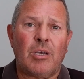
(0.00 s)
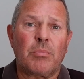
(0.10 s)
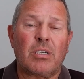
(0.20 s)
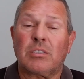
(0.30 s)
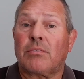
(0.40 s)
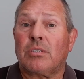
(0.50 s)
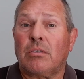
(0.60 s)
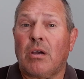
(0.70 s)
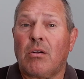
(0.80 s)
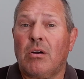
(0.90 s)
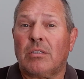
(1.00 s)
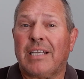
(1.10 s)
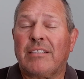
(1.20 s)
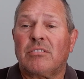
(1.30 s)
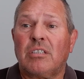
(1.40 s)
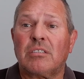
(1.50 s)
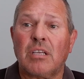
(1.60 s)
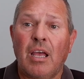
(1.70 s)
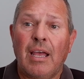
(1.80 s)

because I've still not got a dentist.